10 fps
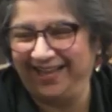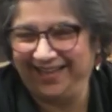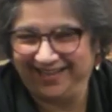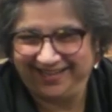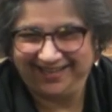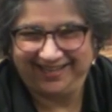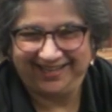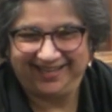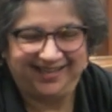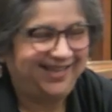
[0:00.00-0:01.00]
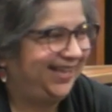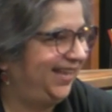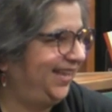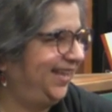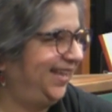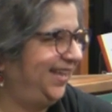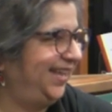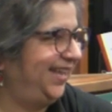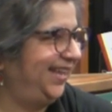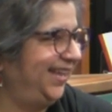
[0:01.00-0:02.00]

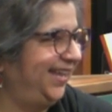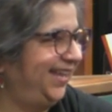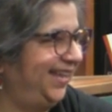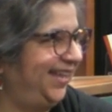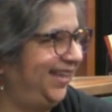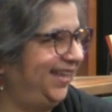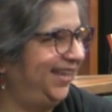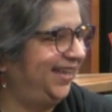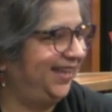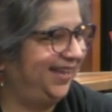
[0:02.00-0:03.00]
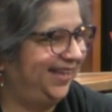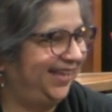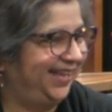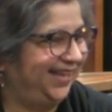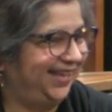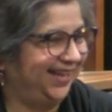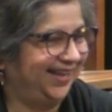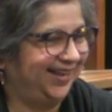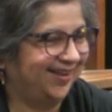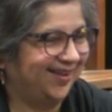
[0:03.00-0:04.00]

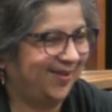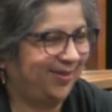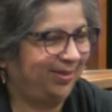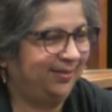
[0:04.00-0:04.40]
(not speaking)